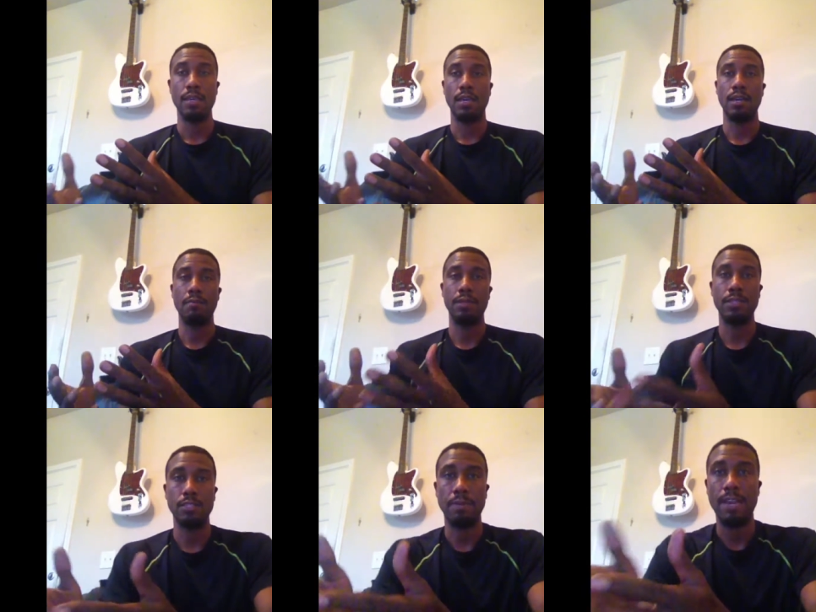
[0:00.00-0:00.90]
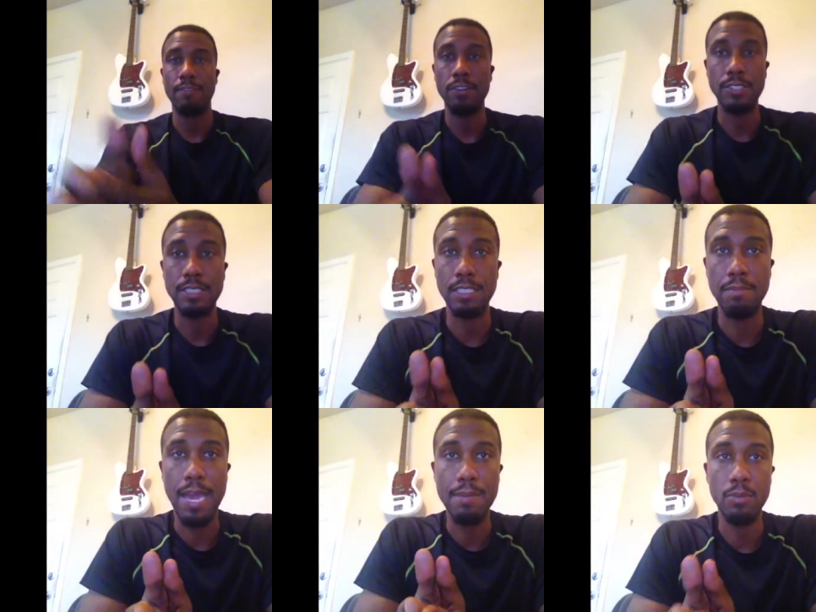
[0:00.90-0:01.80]
But there's verses in the
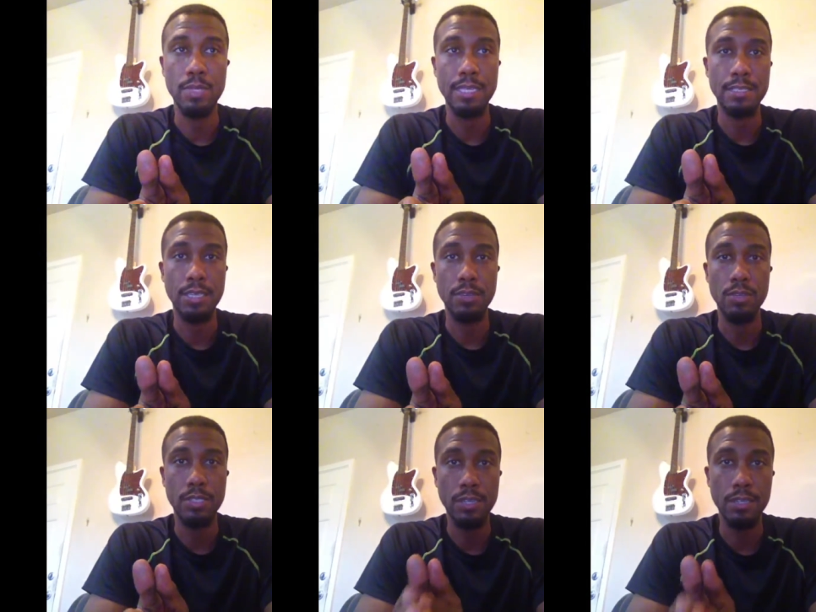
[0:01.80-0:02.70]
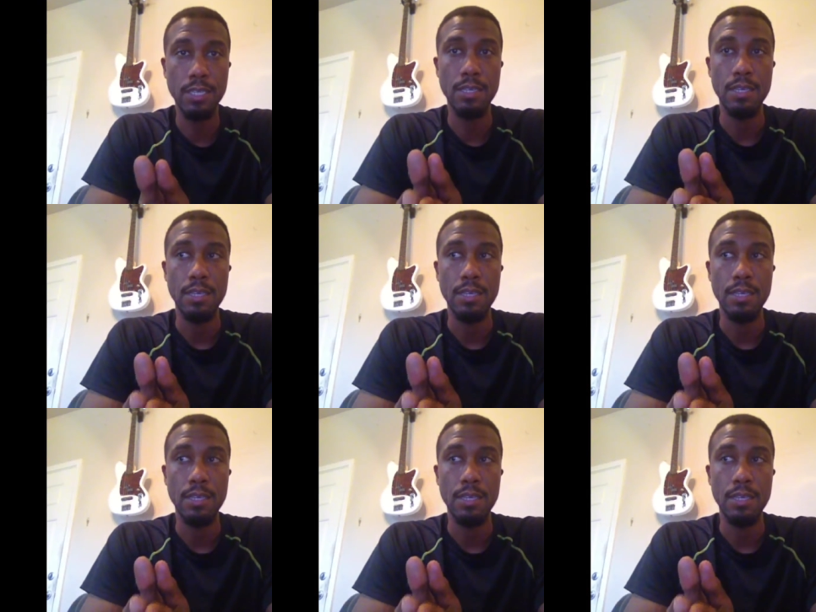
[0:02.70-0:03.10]
Bible that tell you clearly